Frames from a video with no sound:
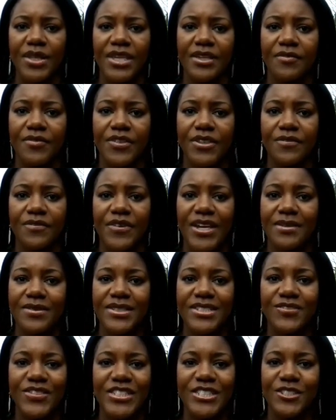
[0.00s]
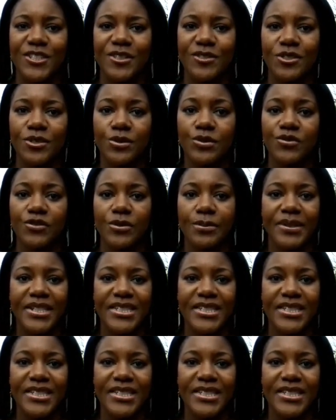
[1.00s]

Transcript: If you found this video useful,